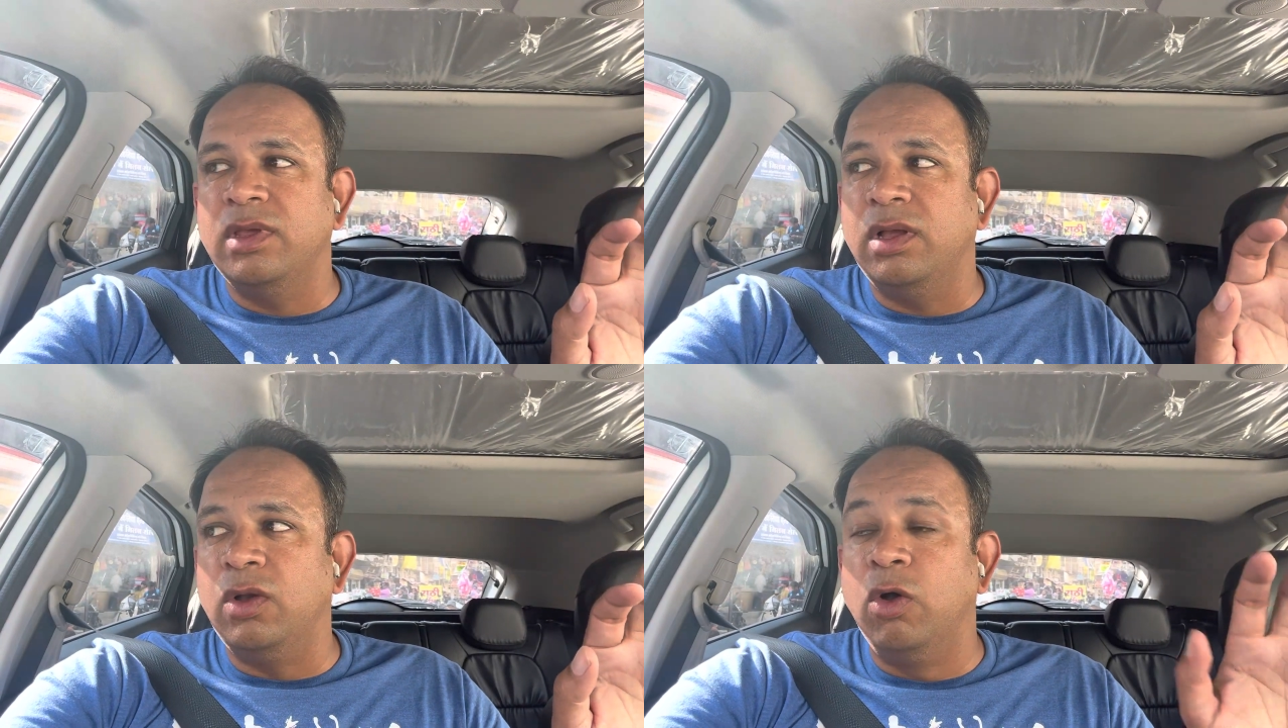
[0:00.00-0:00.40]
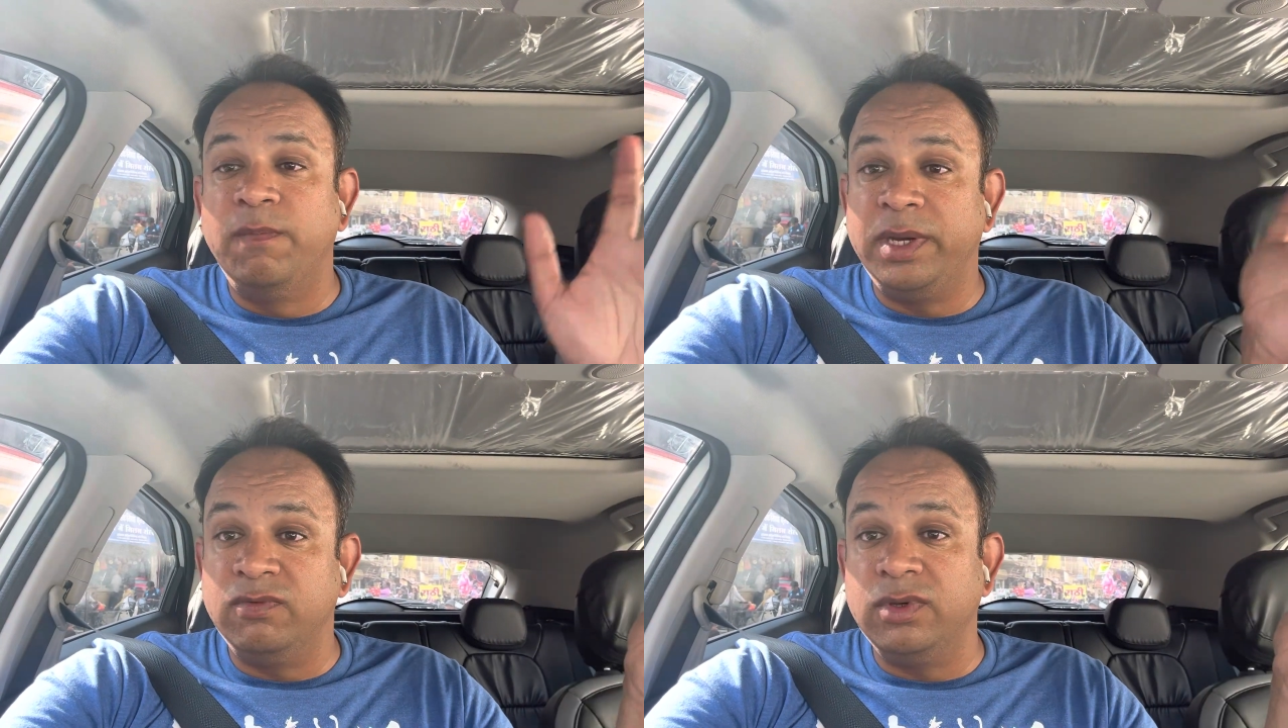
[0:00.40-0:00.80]

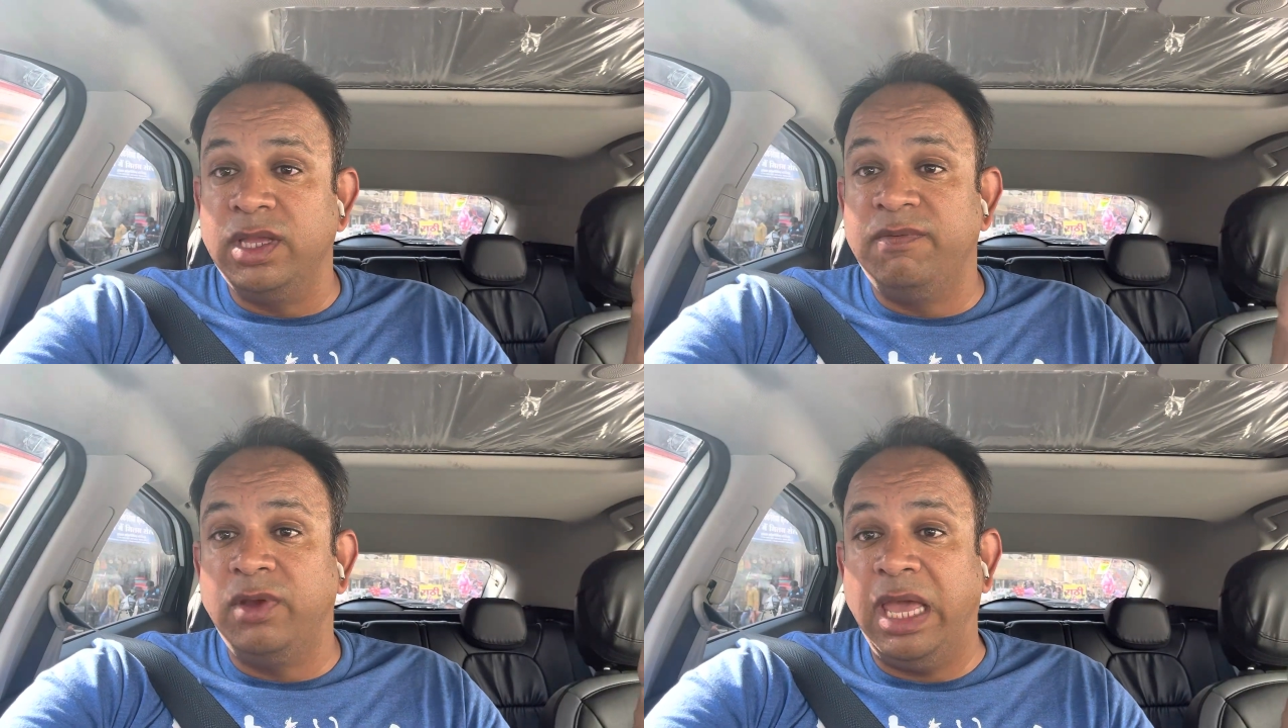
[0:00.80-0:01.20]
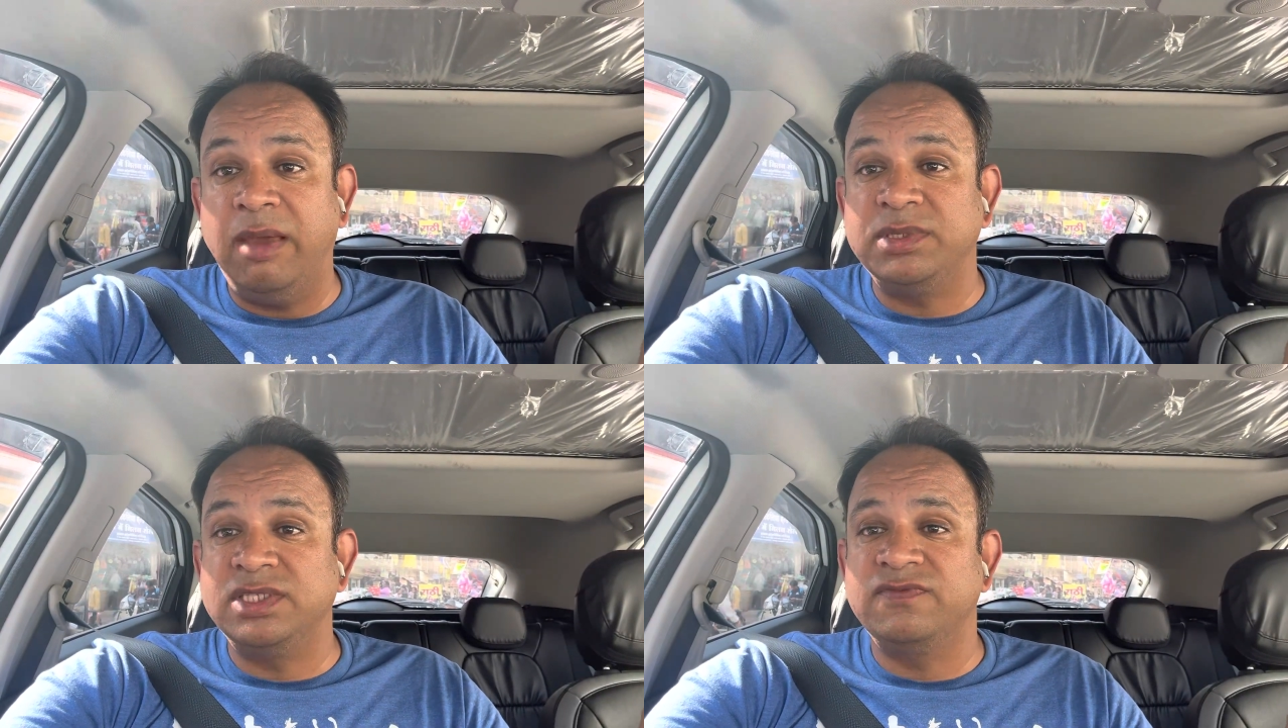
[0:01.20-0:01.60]
Hope it
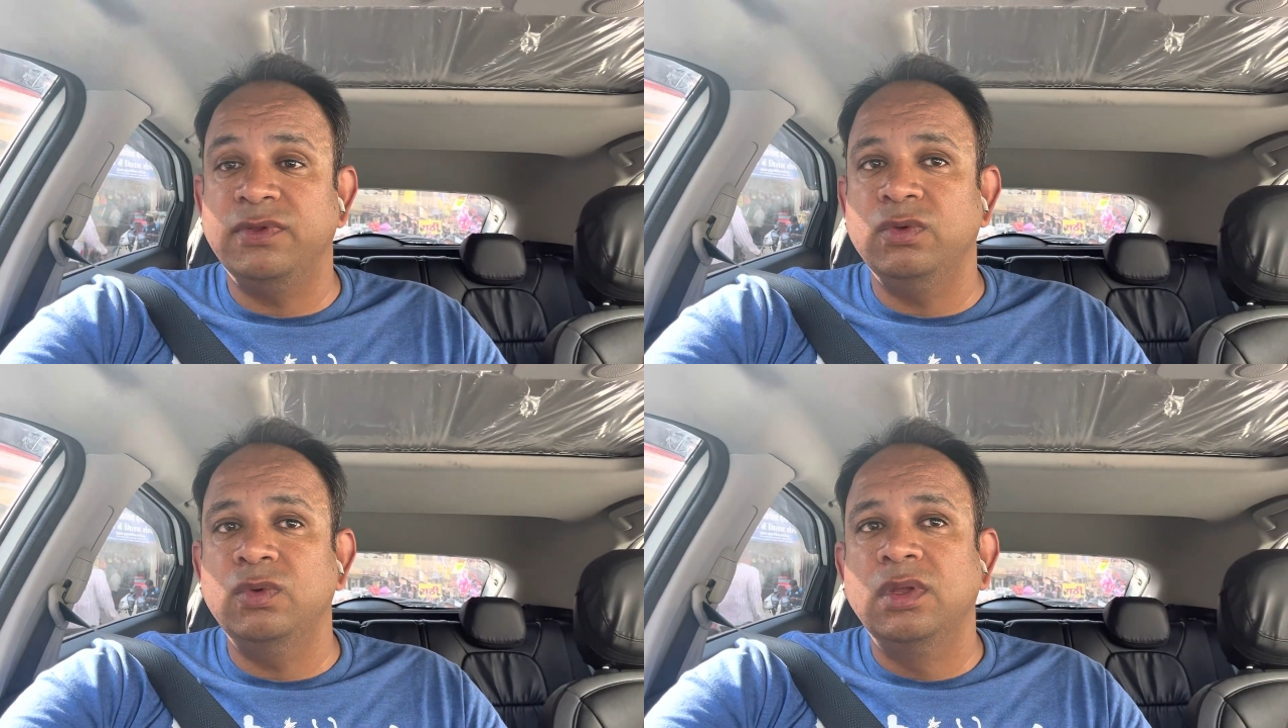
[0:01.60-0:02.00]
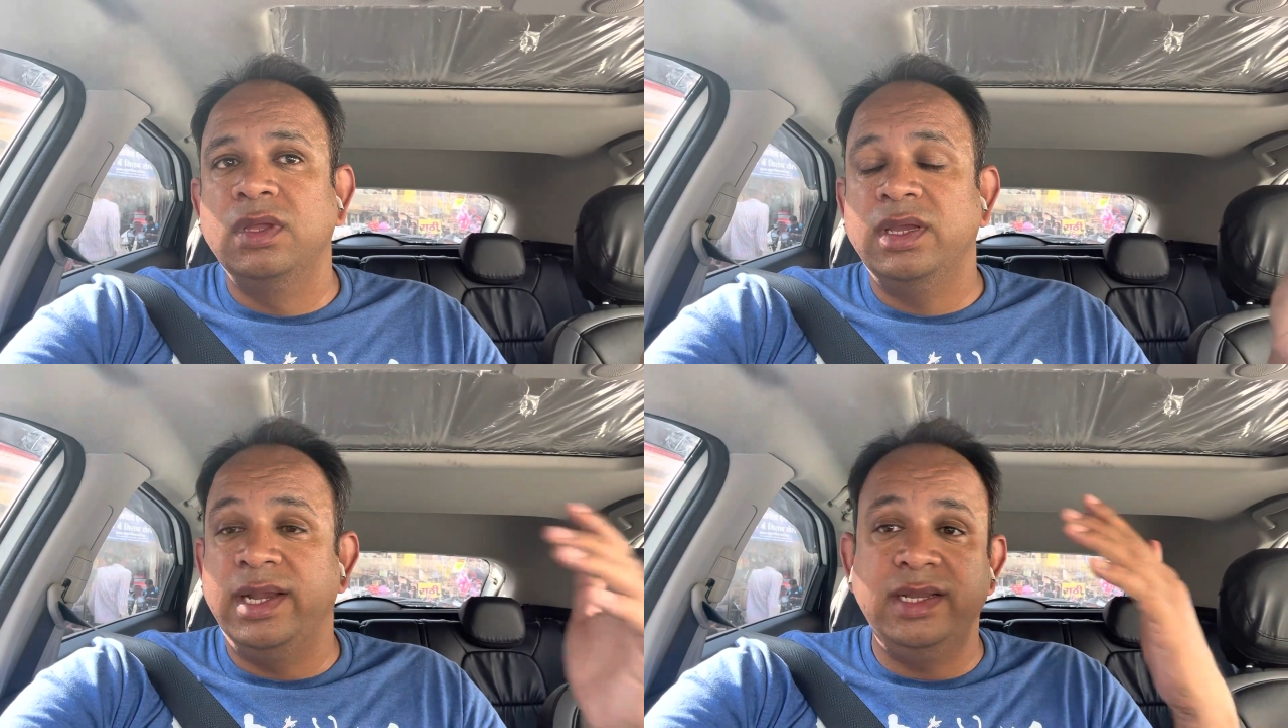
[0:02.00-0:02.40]
happens for you.
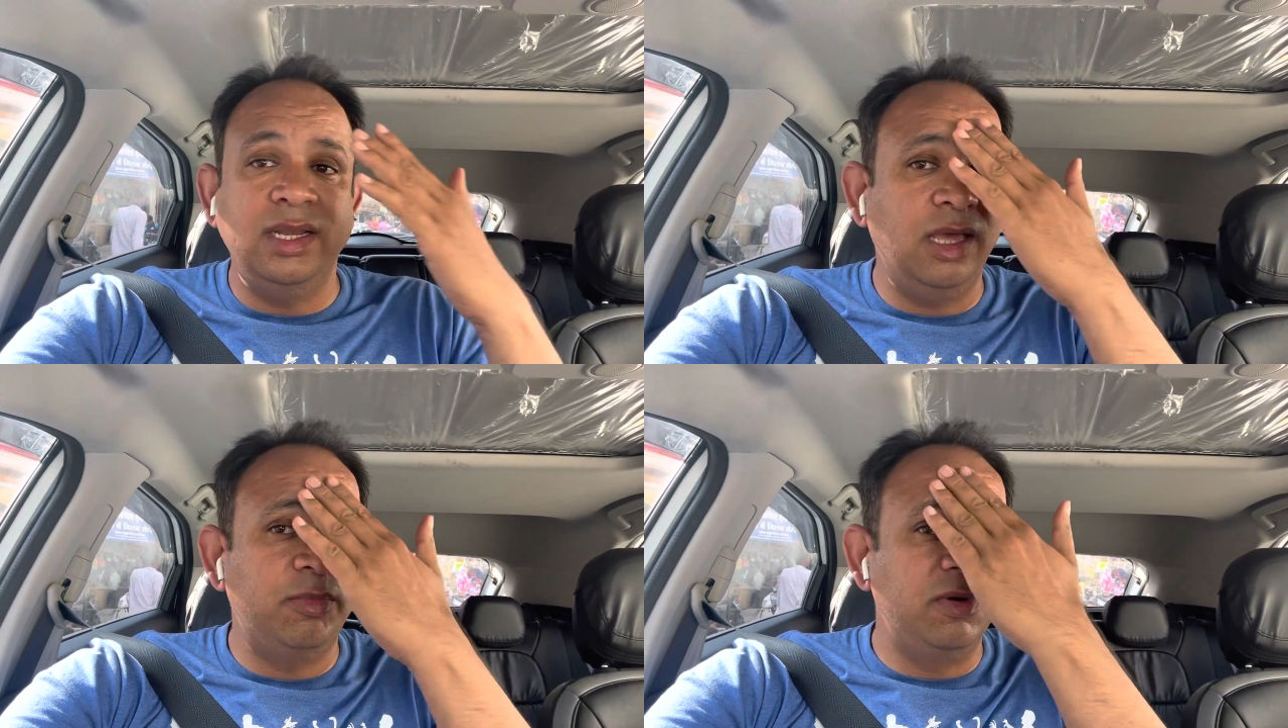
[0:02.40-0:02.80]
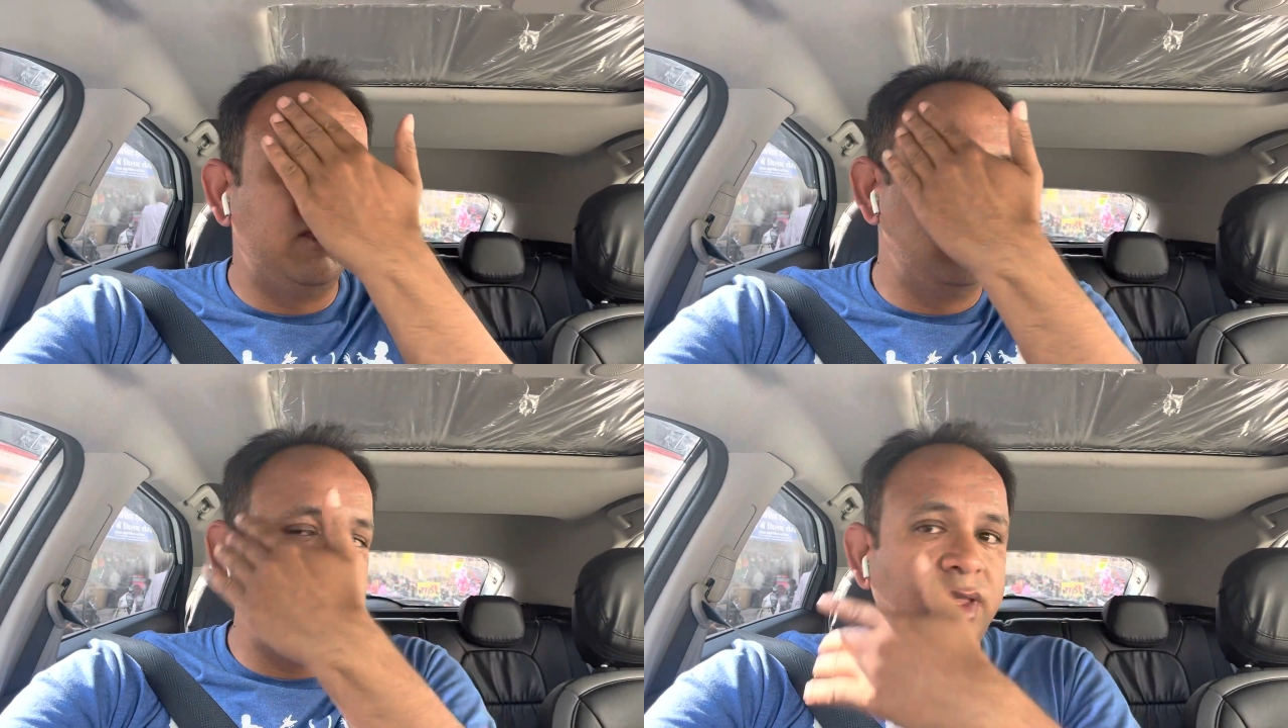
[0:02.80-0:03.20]
It didn't happen
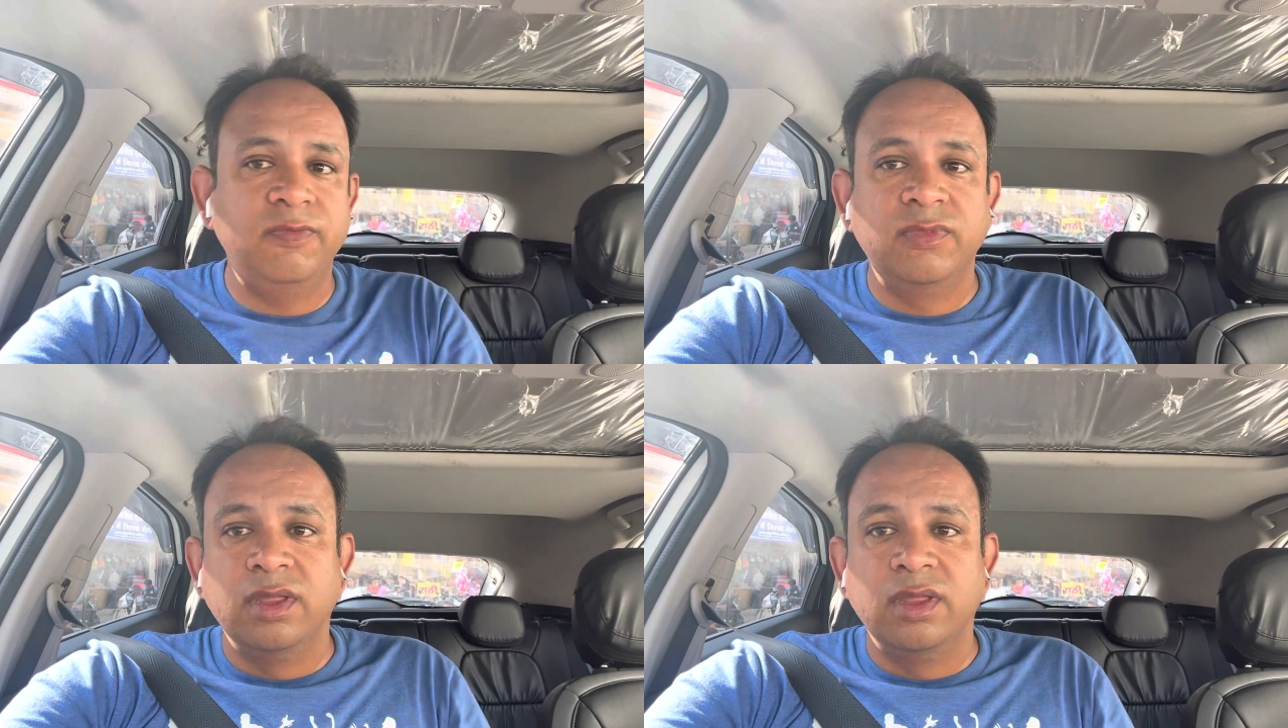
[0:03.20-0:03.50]
for me.